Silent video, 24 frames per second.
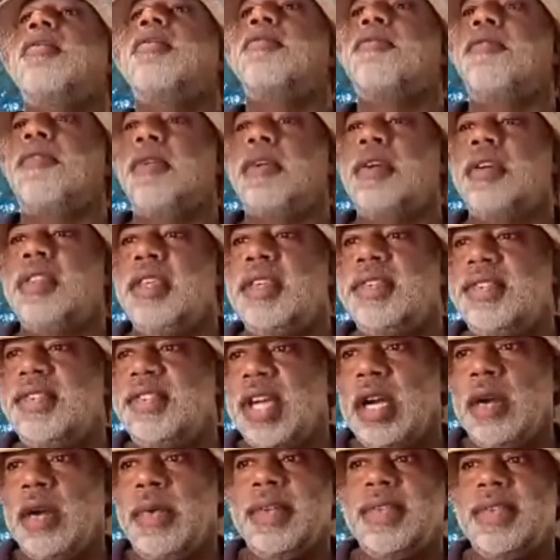for this
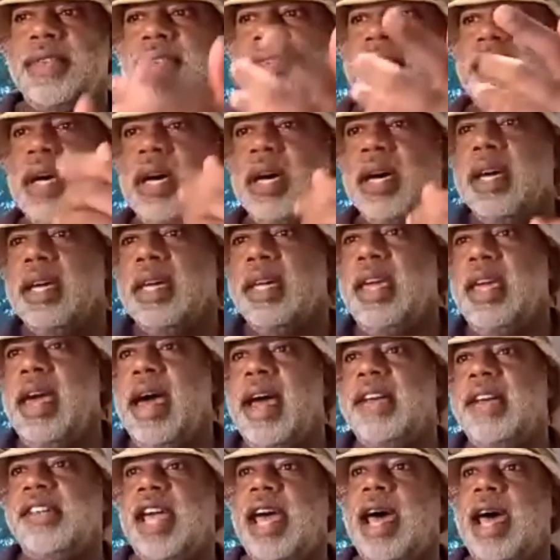generous
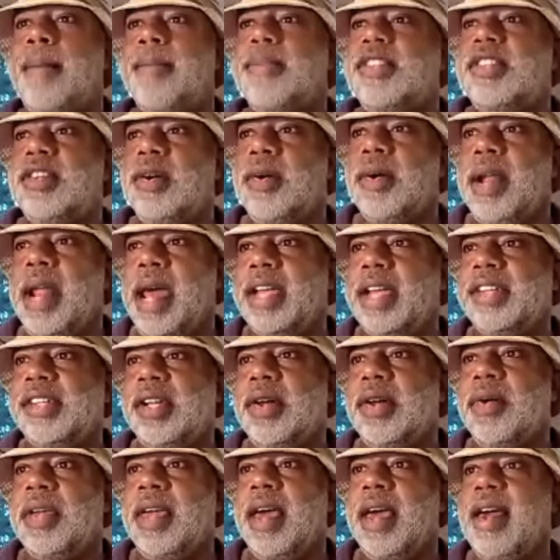Cash App
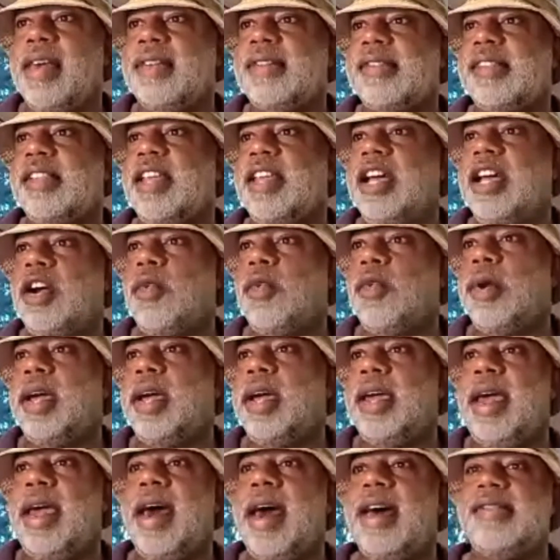donation. Okay, Slick
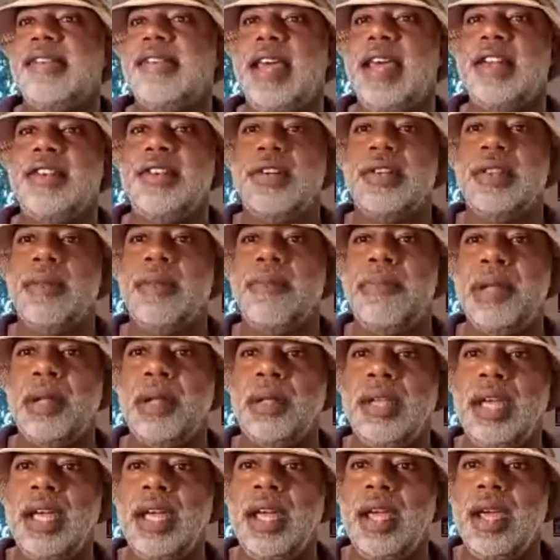Rick has entered the
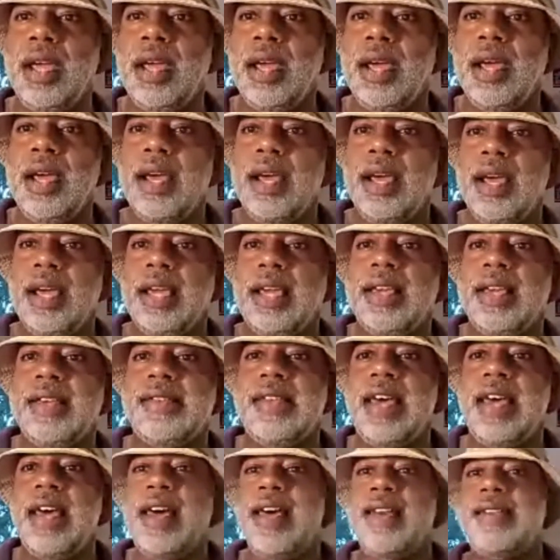building. He
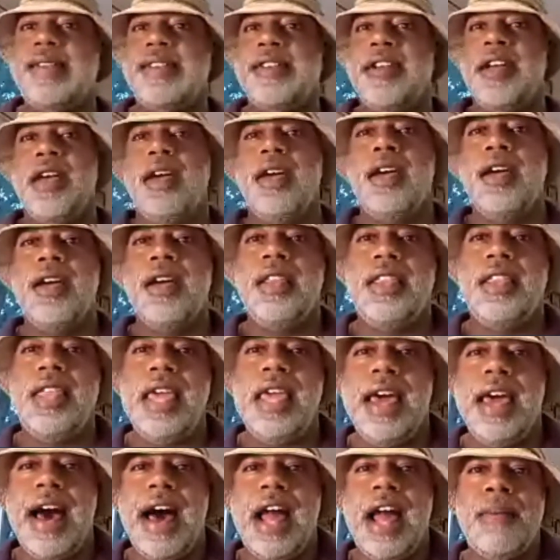says,
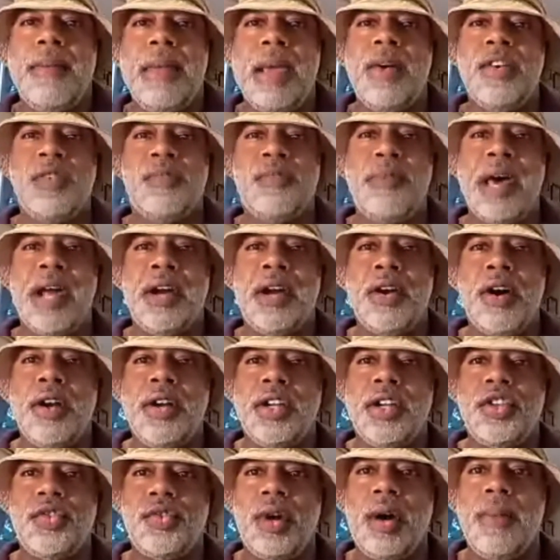the economy was better
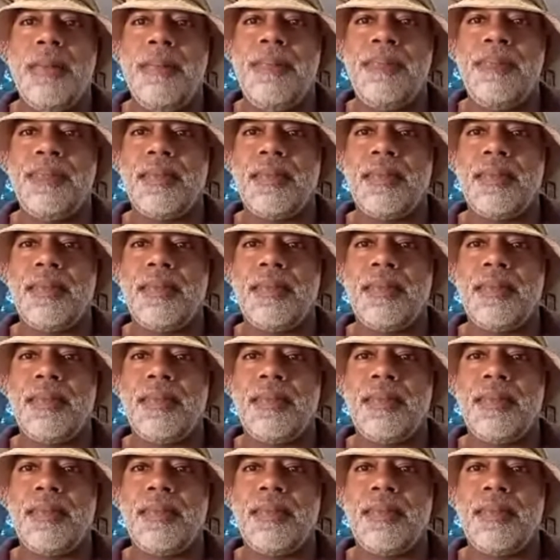under Trump.